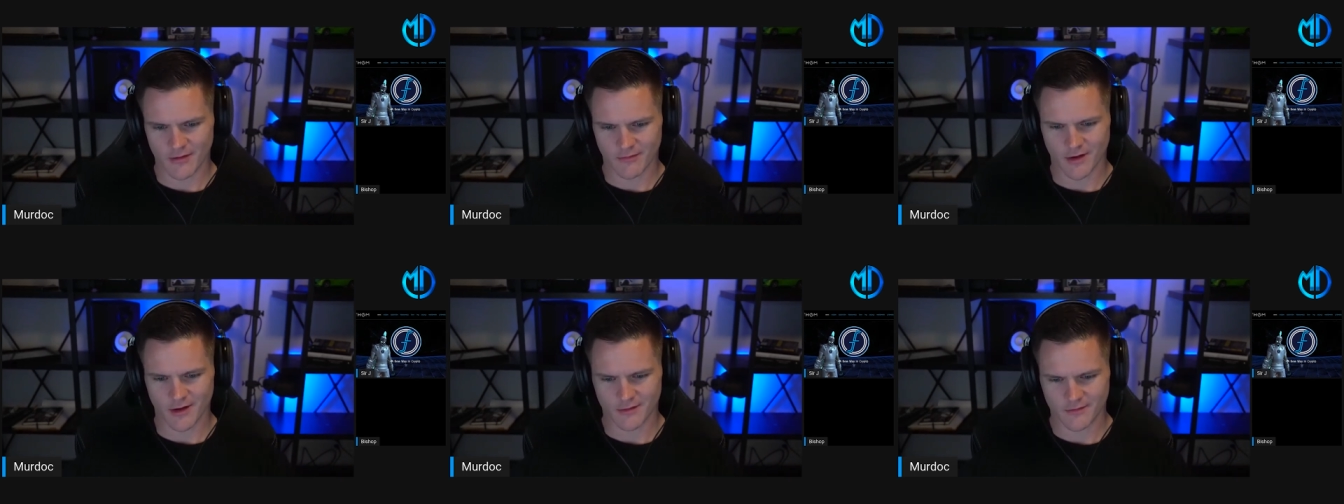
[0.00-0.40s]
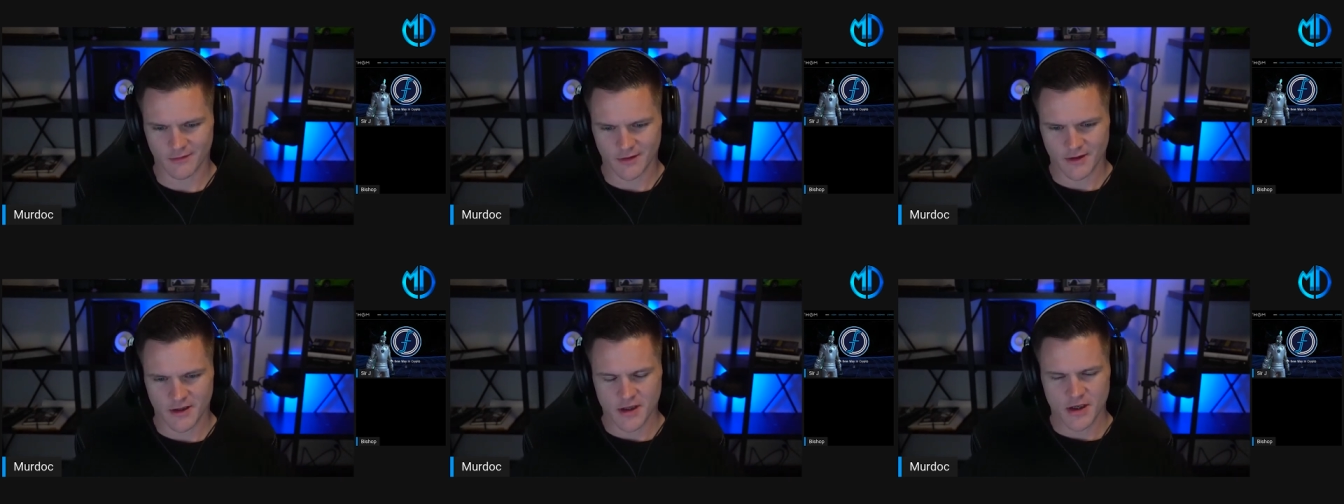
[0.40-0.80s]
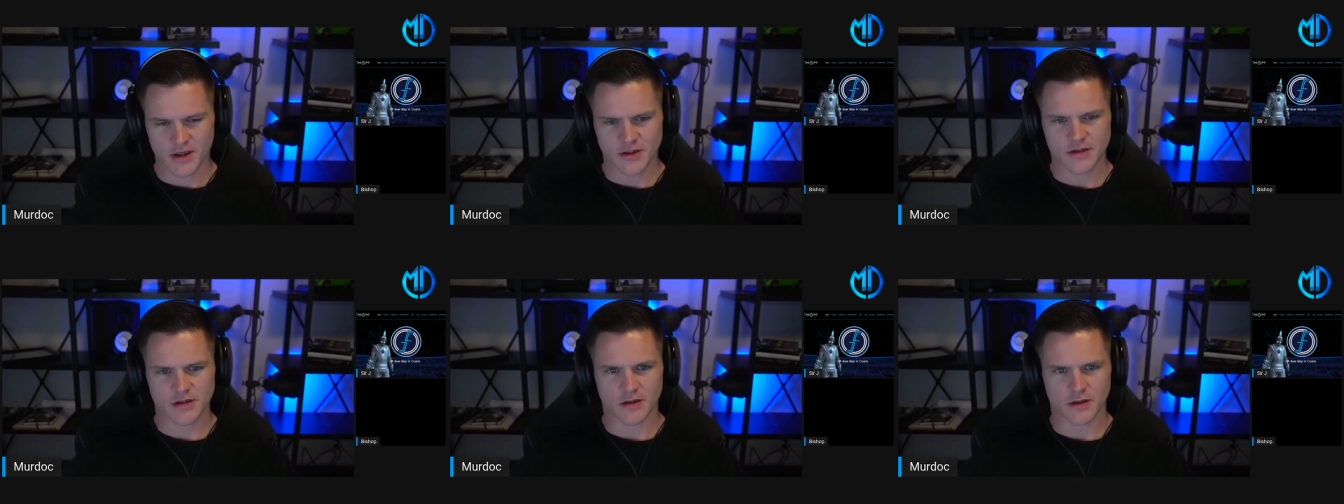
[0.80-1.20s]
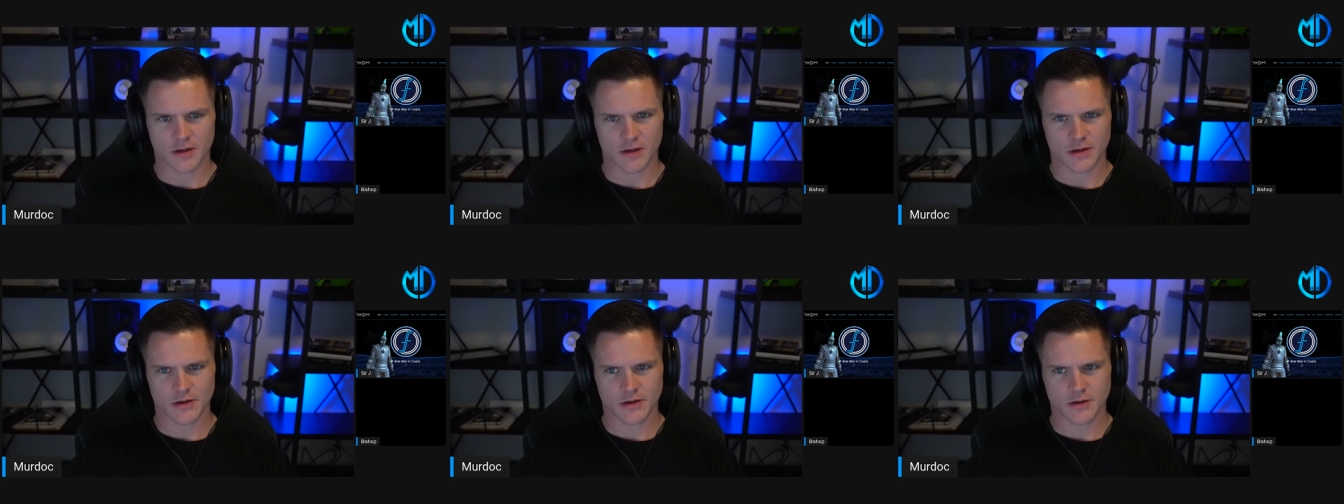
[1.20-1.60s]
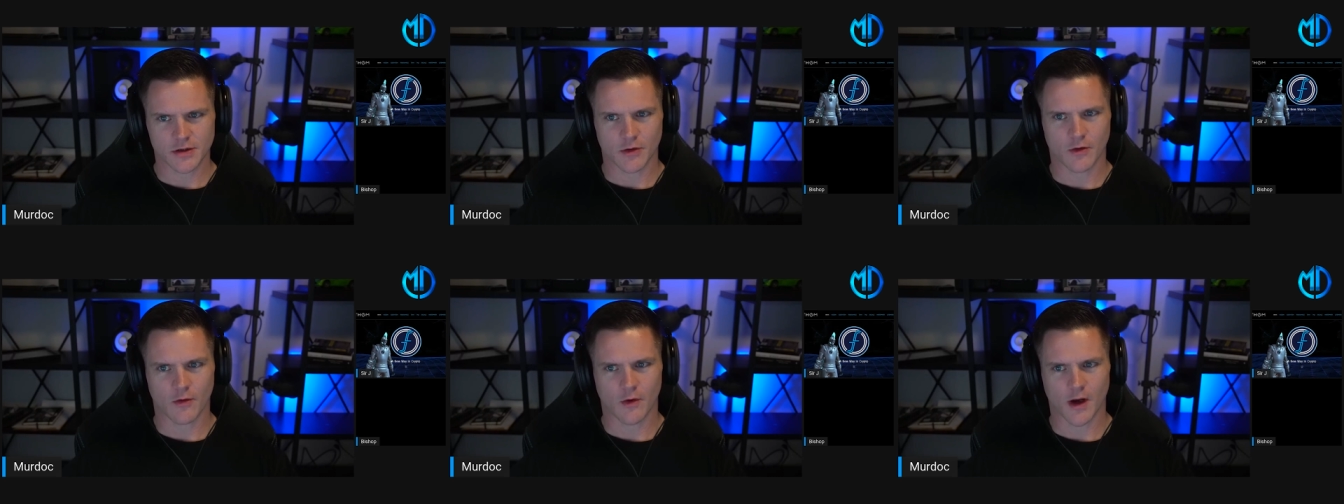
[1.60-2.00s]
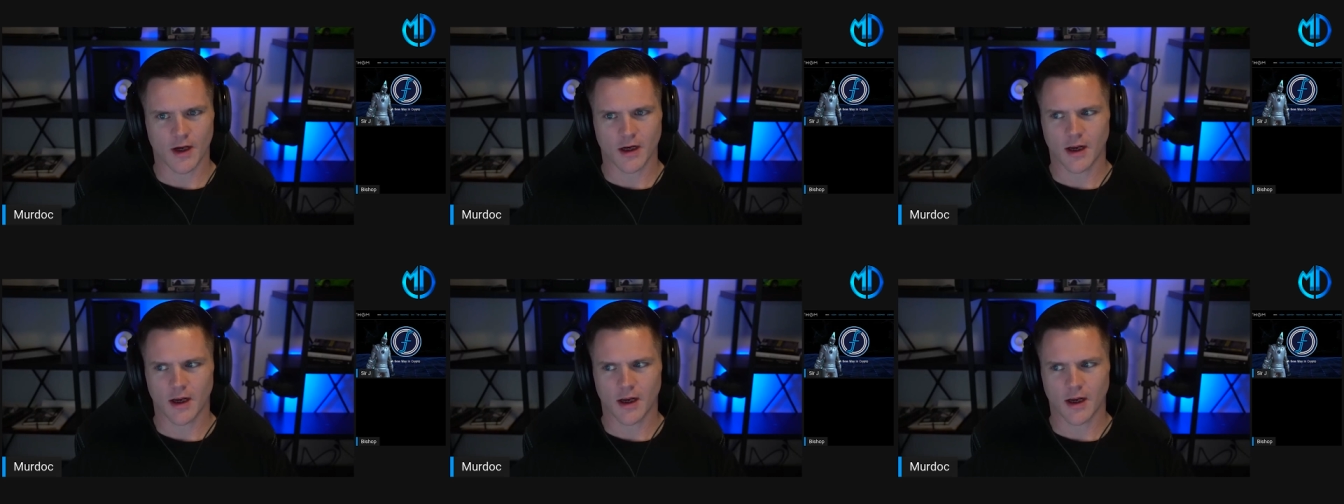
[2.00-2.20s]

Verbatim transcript: Right. So I,